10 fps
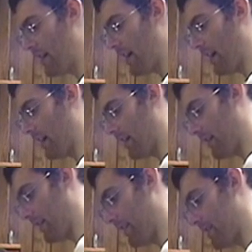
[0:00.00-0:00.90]

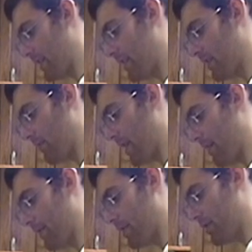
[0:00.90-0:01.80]
and it's easier
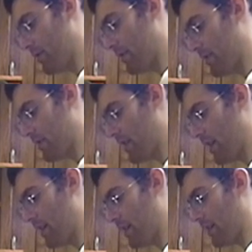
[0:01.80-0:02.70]
now because you can
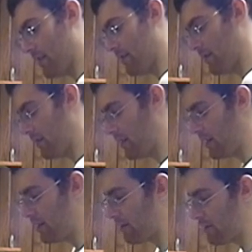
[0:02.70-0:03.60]
see
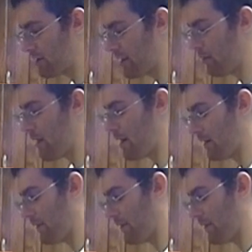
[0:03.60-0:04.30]
where your